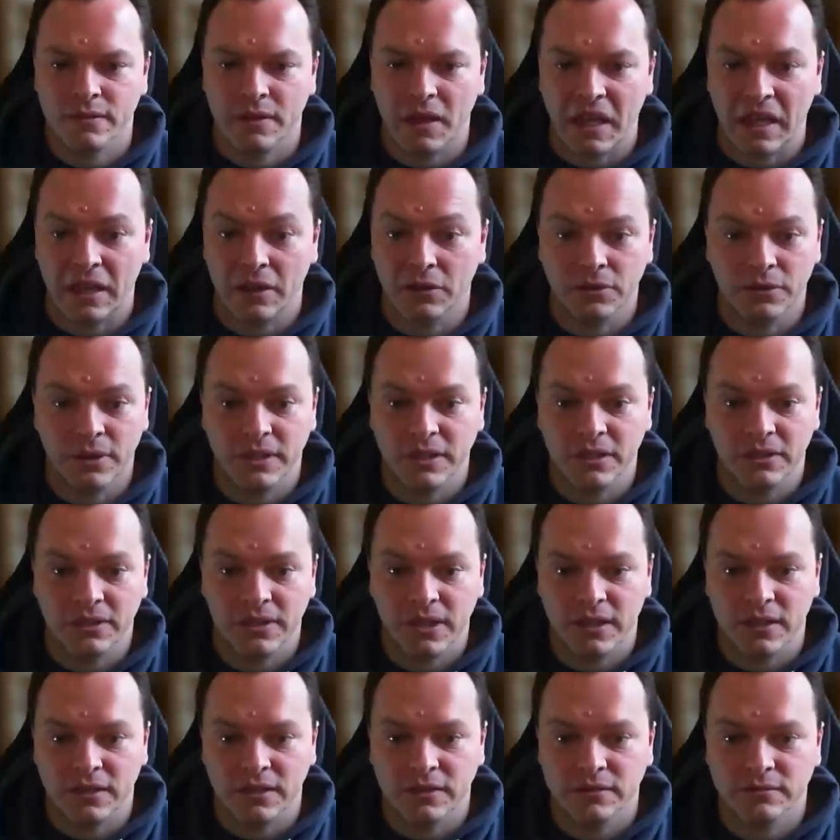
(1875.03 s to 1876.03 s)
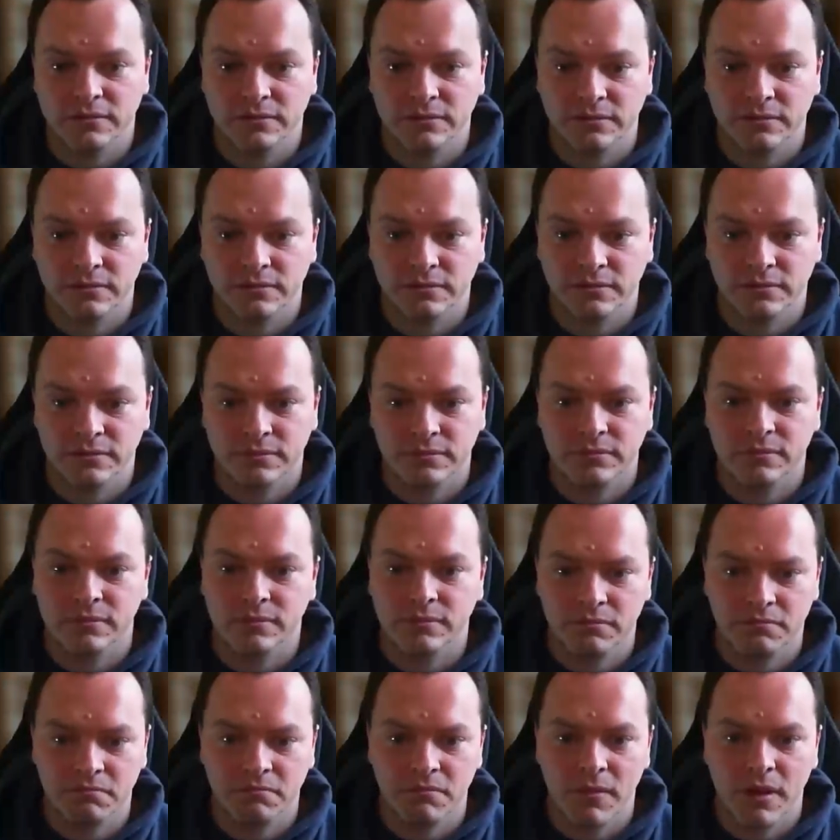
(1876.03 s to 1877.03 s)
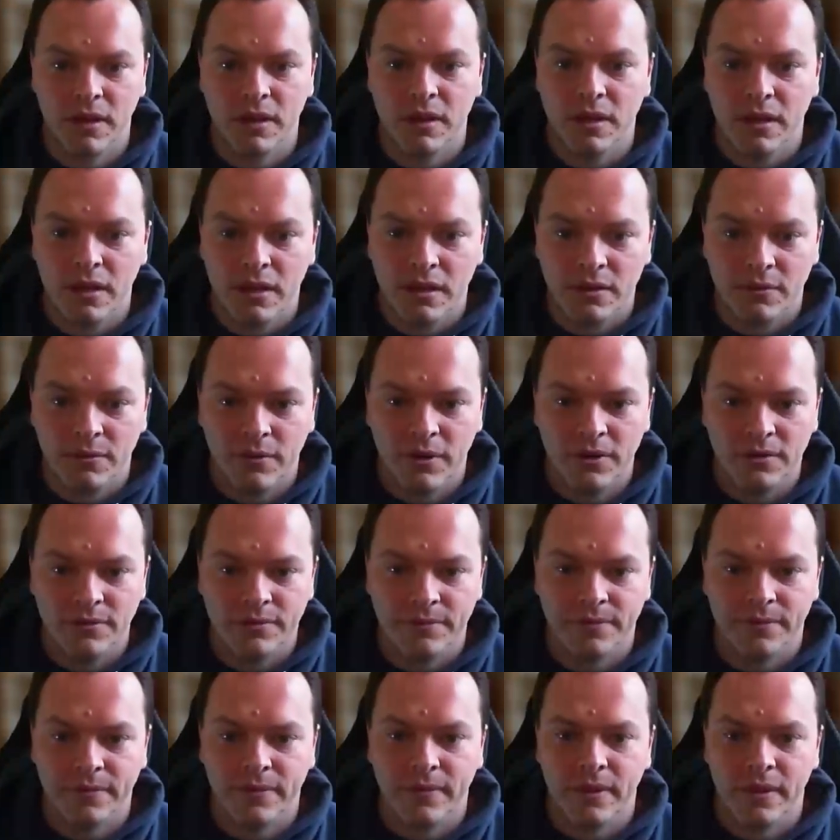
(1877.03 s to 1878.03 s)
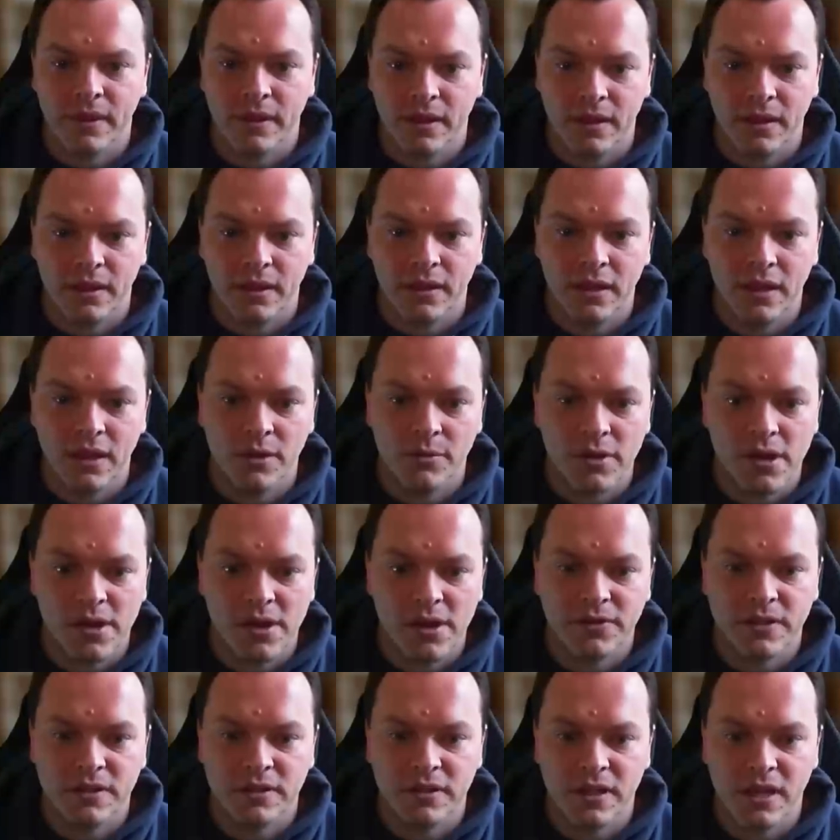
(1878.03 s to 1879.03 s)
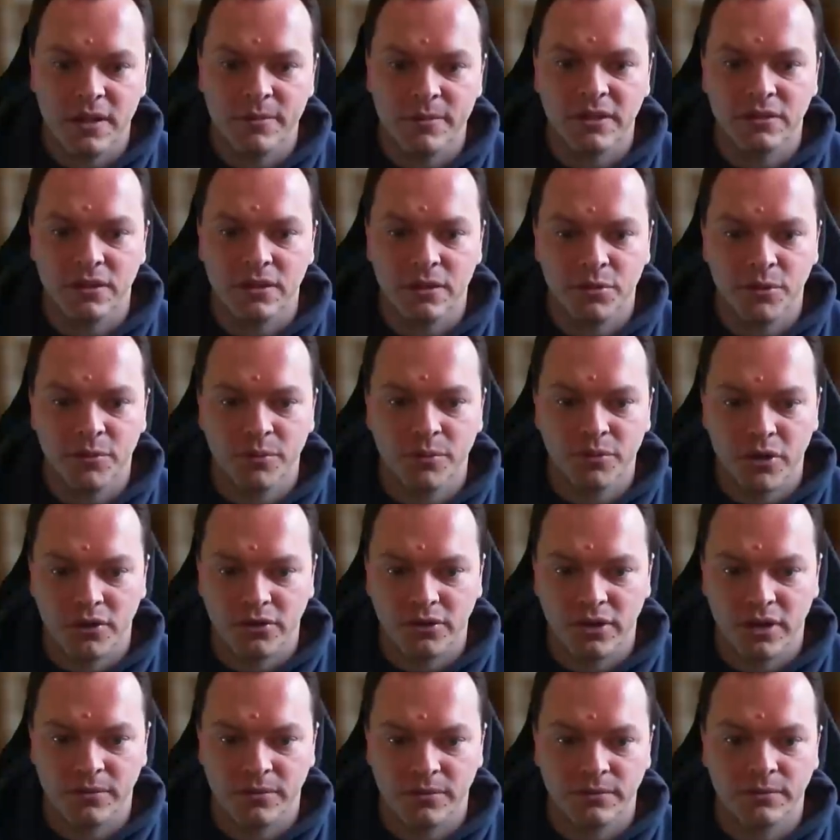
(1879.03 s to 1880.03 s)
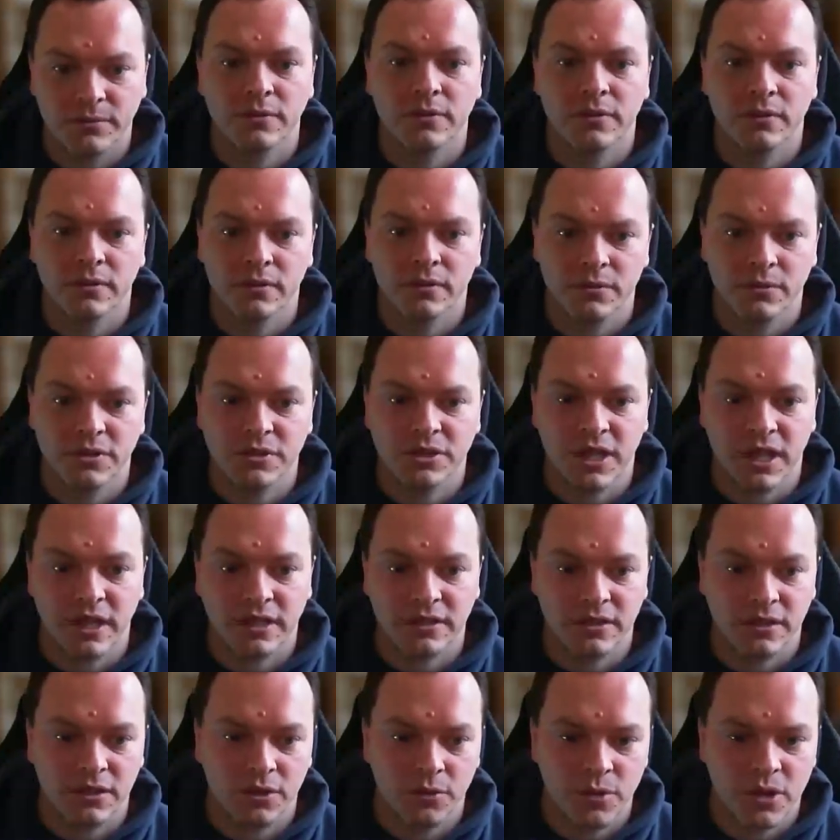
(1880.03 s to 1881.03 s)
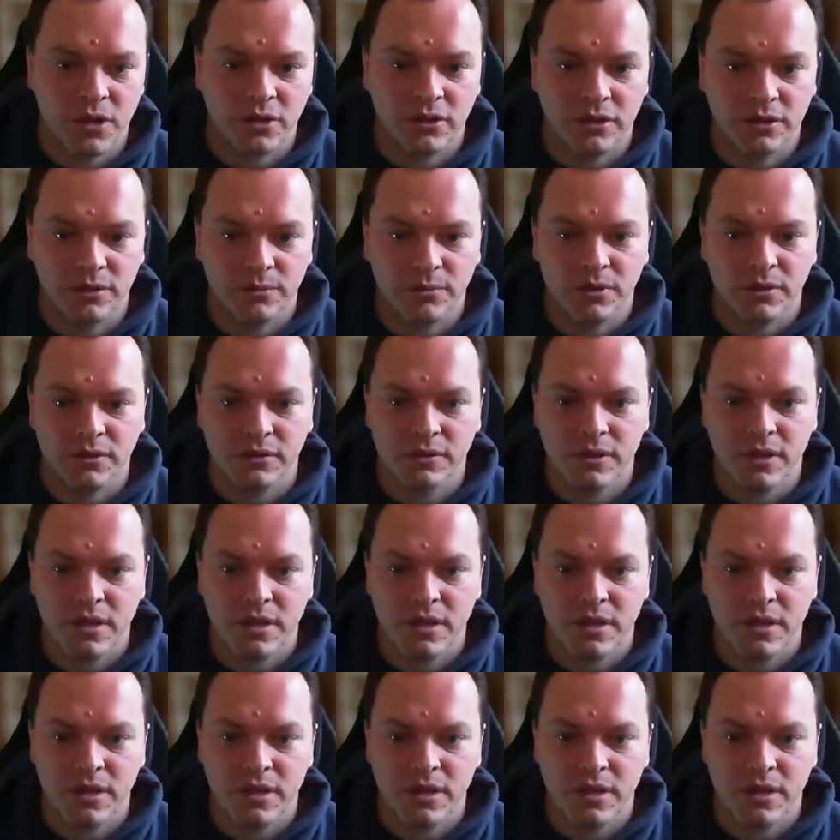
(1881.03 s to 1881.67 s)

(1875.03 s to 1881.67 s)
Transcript: How do I do that? Well, here we have the same example program which hangs in the while loop.